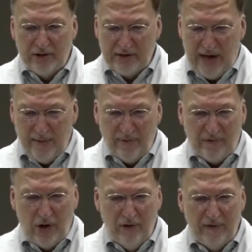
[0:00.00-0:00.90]
the Time of
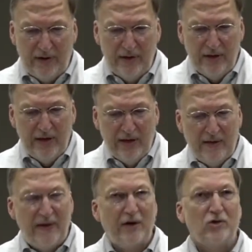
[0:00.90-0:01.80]
COVID.
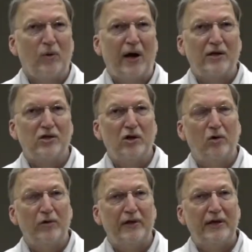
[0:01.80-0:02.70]
There's where I
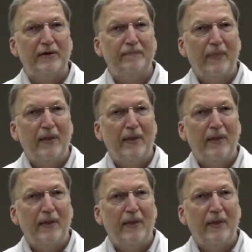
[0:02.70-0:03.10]
stole the